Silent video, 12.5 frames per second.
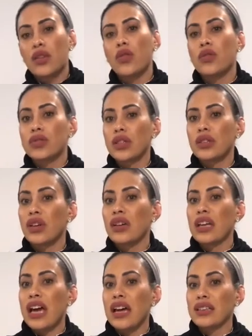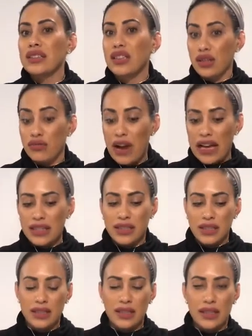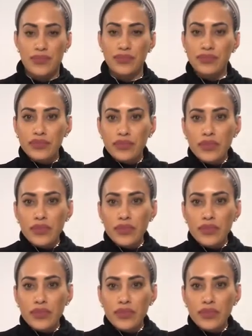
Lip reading: also known as the RAAS system.